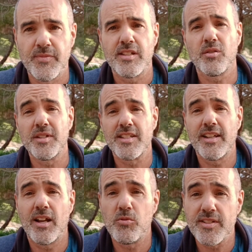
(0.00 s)
So basically,
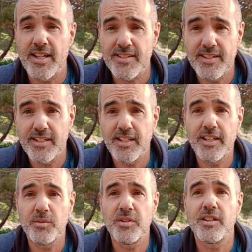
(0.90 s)
I was asking
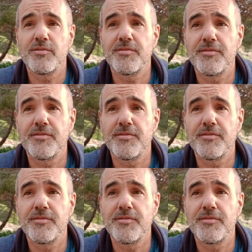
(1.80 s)
him if